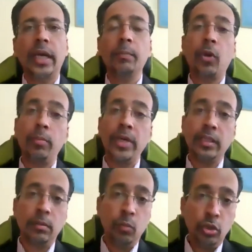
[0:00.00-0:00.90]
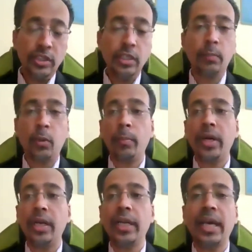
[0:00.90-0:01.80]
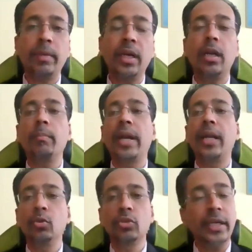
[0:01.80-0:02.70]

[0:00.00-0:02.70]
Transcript: and probably at the most inappropriate time and remind you.